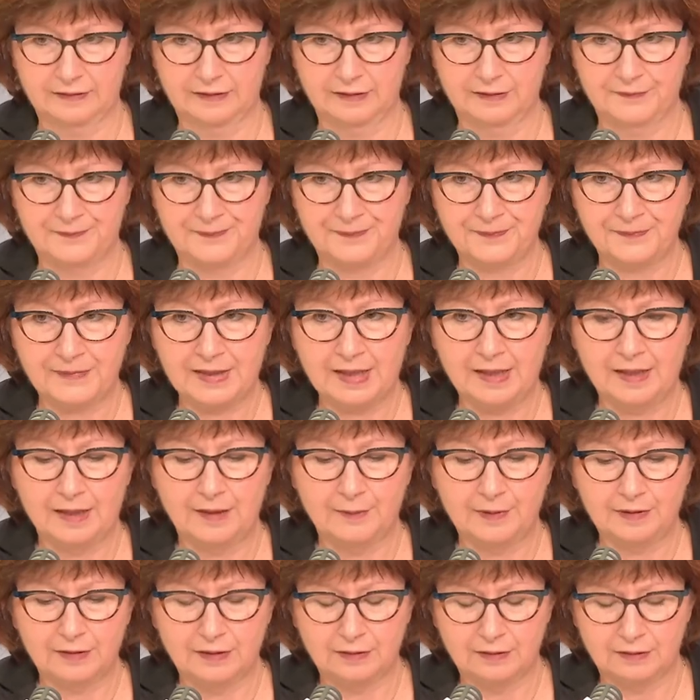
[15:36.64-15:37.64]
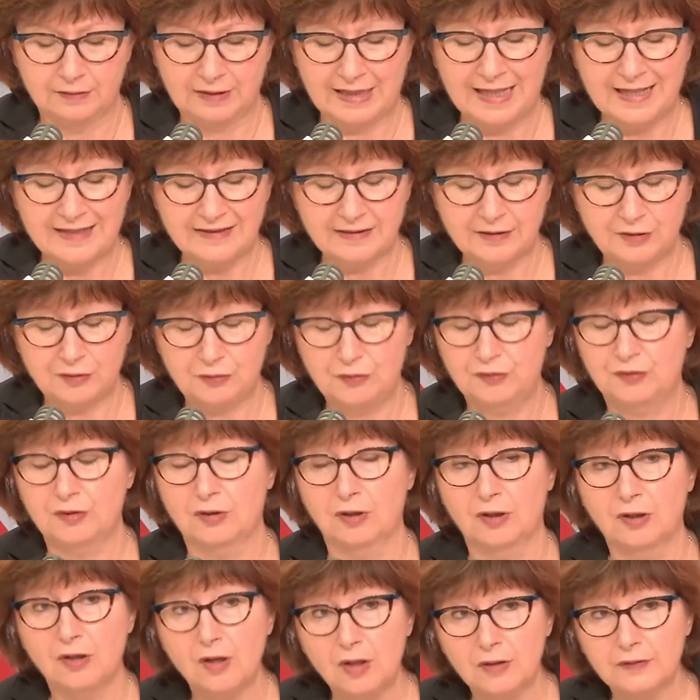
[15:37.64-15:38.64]
um, uh, execute a
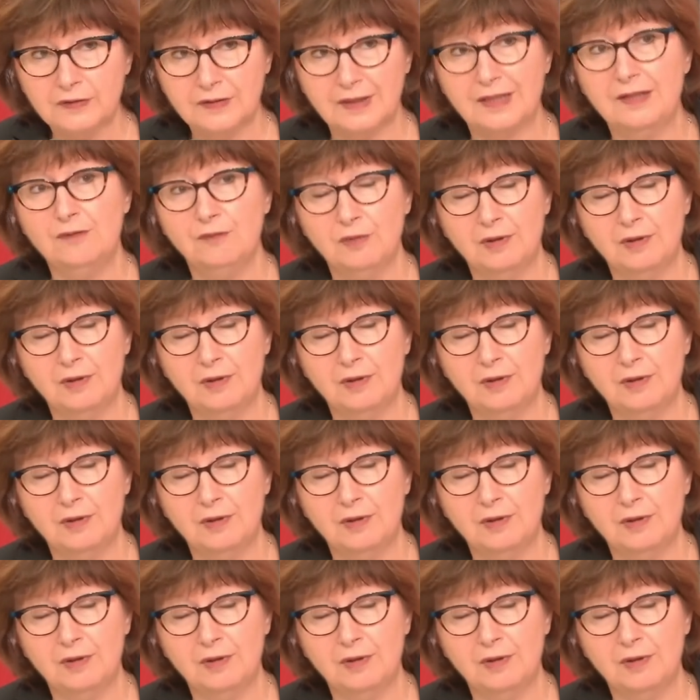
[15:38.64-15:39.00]
lot in